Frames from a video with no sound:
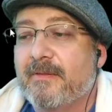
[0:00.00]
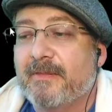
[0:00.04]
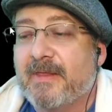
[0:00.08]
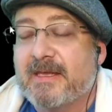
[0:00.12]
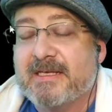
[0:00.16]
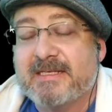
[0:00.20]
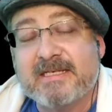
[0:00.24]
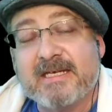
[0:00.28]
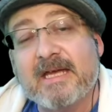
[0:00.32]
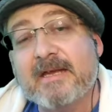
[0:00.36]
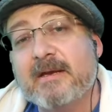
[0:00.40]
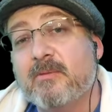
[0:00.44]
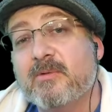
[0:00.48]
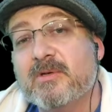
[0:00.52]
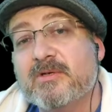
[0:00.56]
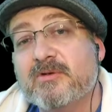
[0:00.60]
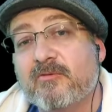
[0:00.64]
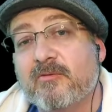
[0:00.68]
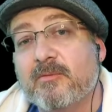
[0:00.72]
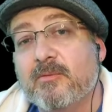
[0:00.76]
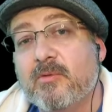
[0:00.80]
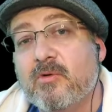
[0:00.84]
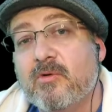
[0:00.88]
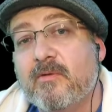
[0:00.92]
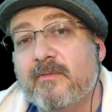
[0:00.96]
They said it was
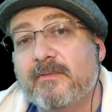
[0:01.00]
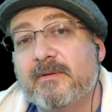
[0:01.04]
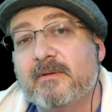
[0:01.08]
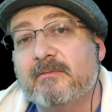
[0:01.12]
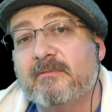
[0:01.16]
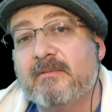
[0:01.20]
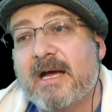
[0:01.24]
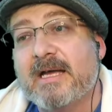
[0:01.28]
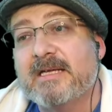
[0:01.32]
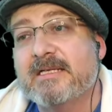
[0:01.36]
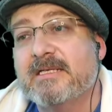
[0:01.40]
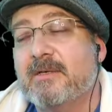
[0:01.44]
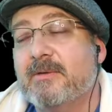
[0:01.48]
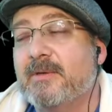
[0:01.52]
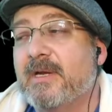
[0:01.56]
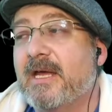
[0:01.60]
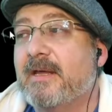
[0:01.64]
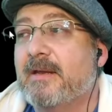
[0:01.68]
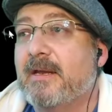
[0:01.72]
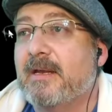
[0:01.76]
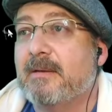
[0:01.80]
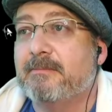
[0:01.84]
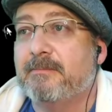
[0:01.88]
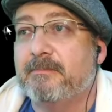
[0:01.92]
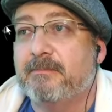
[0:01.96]
removed last time,
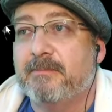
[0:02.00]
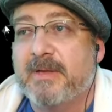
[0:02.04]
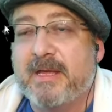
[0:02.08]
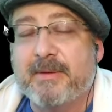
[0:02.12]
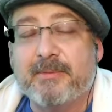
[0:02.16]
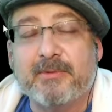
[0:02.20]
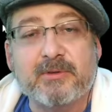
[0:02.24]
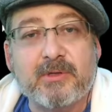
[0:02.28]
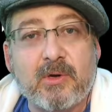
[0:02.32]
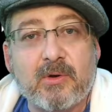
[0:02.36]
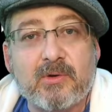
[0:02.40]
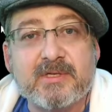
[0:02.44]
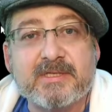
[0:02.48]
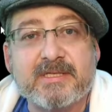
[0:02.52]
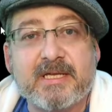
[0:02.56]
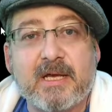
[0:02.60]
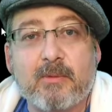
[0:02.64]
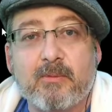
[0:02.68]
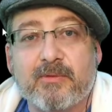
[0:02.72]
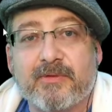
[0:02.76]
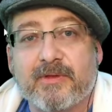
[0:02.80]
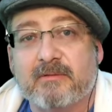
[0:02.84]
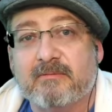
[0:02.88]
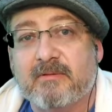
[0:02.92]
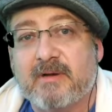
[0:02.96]
and people noticed
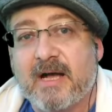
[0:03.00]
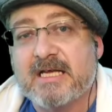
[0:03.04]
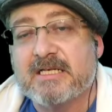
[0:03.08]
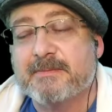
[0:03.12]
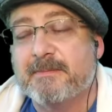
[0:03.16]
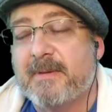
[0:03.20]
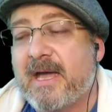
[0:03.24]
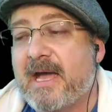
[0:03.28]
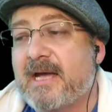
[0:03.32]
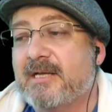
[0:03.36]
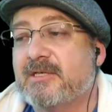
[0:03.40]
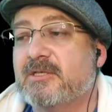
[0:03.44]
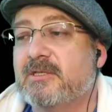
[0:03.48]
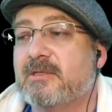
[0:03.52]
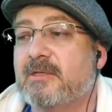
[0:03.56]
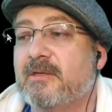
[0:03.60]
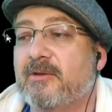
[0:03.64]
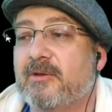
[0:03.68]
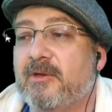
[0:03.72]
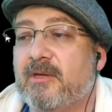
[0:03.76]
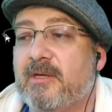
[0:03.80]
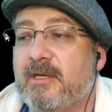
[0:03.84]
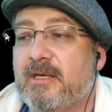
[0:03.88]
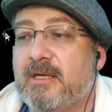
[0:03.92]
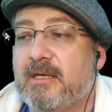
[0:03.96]
that with the last patch,
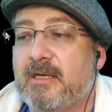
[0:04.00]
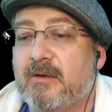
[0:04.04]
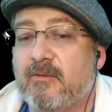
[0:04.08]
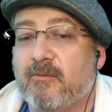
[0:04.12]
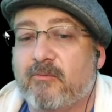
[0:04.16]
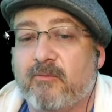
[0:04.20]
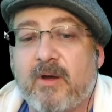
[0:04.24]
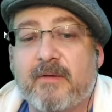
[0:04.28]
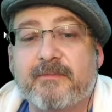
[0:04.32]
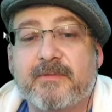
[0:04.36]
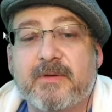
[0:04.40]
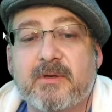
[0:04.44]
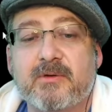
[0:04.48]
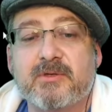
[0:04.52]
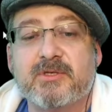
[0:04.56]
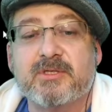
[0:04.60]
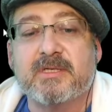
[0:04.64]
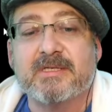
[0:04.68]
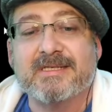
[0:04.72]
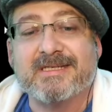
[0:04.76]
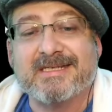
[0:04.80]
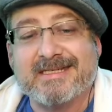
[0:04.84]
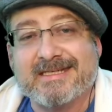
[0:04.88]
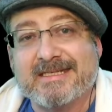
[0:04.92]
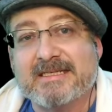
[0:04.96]
the
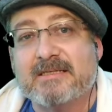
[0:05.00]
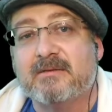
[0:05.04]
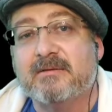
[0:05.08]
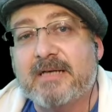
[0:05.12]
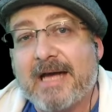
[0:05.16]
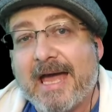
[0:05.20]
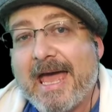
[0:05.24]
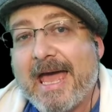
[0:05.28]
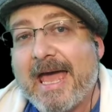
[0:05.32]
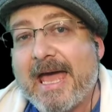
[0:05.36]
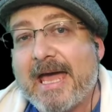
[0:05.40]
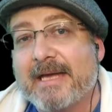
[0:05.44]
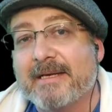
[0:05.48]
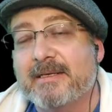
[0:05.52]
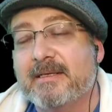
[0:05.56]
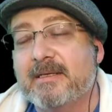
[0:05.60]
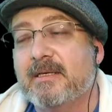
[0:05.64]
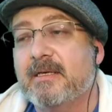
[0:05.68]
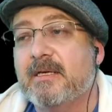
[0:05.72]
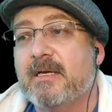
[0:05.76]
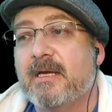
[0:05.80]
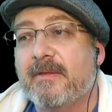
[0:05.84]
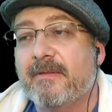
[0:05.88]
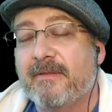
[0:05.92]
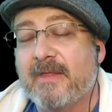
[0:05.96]
refuge still had
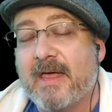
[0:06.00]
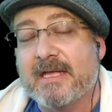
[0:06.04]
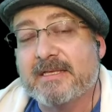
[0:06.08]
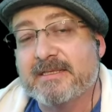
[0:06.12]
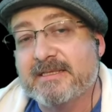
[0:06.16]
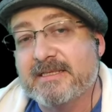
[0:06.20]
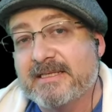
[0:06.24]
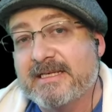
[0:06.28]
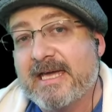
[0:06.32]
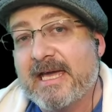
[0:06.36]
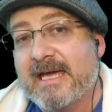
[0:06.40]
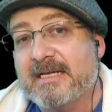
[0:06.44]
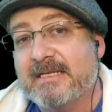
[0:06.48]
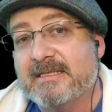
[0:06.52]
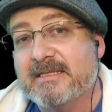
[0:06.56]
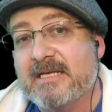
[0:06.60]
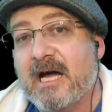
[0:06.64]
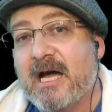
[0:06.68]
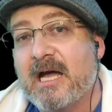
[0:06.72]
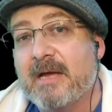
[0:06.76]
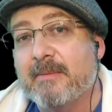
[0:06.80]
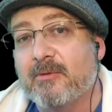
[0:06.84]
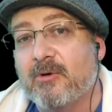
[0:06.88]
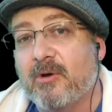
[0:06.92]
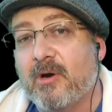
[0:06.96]
that decay
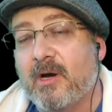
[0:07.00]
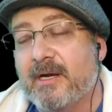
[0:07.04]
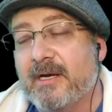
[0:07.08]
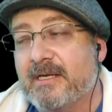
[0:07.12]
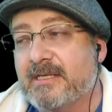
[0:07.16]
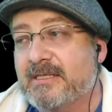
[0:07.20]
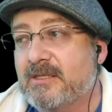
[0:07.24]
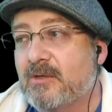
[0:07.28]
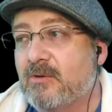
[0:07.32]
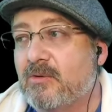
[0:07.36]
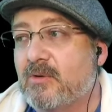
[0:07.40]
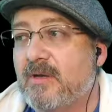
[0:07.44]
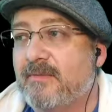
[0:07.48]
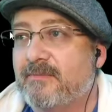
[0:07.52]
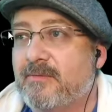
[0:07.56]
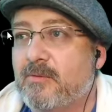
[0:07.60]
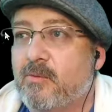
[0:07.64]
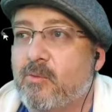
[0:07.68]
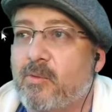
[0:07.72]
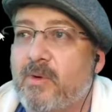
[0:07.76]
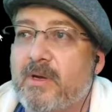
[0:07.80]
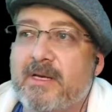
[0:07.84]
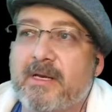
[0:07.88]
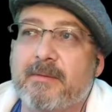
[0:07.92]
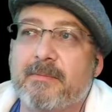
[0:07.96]
timer on it. So if
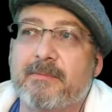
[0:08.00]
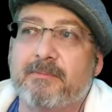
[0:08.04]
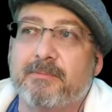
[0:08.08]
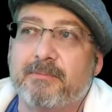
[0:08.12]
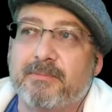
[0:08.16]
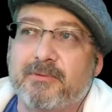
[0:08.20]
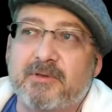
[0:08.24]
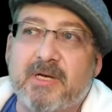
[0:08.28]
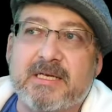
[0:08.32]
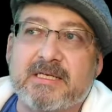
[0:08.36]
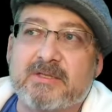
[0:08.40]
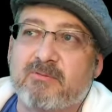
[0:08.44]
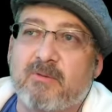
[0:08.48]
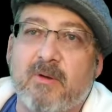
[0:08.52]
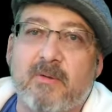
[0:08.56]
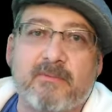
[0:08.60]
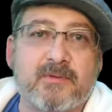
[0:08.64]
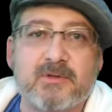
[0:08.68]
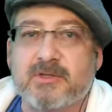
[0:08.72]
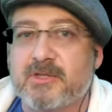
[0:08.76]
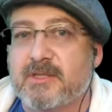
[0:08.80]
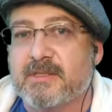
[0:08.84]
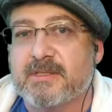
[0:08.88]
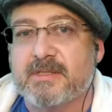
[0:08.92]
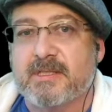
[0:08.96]
you went and placed
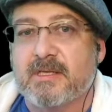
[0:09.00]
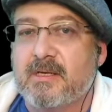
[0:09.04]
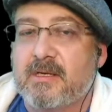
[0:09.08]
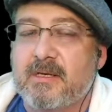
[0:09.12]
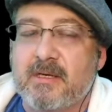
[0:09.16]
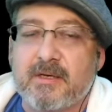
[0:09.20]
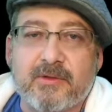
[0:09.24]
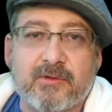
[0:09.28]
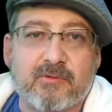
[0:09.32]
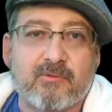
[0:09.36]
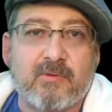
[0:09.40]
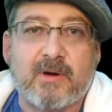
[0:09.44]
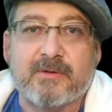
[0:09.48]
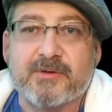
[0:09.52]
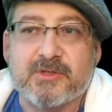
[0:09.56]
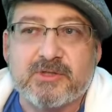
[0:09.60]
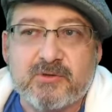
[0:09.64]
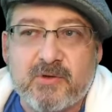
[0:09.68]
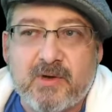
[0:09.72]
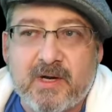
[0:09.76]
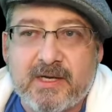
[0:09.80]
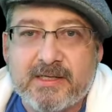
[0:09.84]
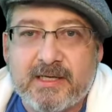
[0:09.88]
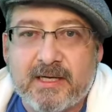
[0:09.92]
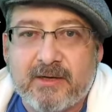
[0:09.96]
refuges throughout the
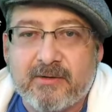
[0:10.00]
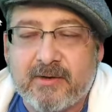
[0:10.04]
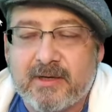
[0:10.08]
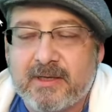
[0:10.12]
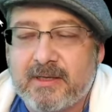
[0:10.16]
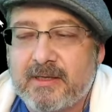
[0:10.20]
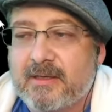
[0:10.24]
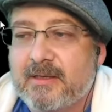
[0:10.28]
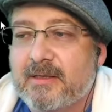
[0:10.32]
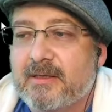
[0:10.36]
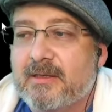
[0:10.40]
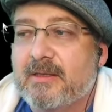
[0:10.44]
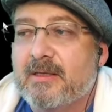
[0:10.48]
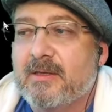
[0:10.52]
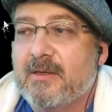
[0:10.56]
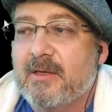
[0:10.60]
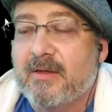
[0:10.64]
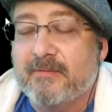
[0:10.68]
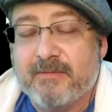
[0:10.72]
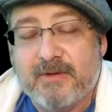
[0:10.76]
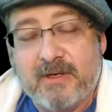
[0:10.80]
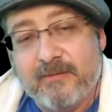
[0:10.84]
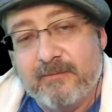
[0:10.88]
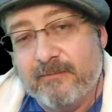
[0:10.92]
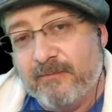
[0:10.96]
trinary,
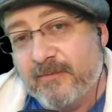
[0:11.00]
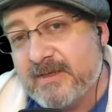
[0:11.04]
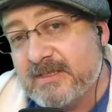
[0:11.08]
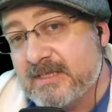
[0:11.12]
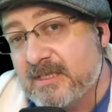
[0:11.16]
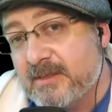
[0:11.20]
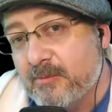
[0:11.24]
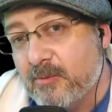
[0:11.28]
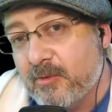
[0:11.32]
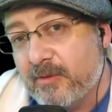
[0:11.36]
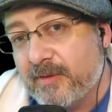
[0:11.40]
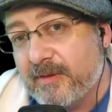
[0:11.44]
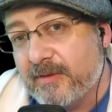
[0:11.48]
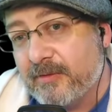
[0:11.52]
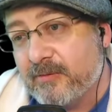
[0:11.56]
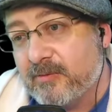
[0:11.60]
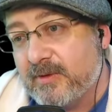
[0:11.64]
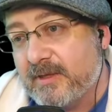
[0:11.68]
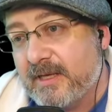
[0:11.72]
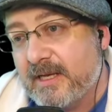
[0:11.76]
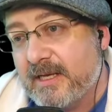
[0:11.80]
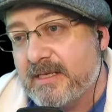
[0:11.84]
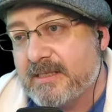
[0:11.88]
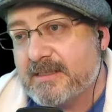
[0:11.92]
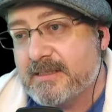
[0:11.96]
if you didn't visit them within
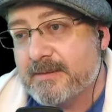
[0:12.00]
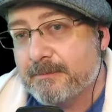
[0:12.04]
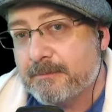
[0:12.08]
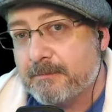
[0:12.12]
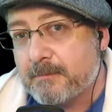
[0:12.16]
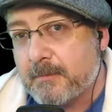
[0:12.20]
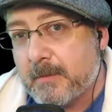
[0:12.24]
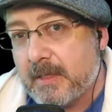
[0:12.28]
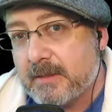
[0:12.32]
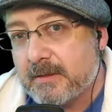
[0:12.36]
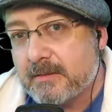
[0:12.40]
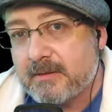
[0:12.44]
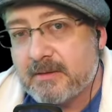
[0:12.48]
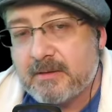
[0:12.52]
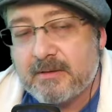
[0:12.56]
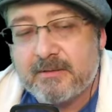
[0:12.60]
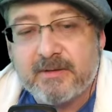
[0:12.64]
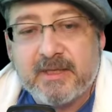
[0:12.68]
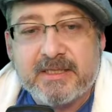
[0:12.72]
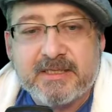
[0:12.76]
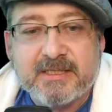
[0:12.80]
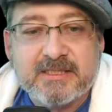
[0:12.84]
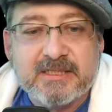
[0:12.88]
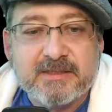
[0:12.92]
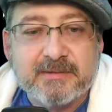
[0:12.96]
3 days, they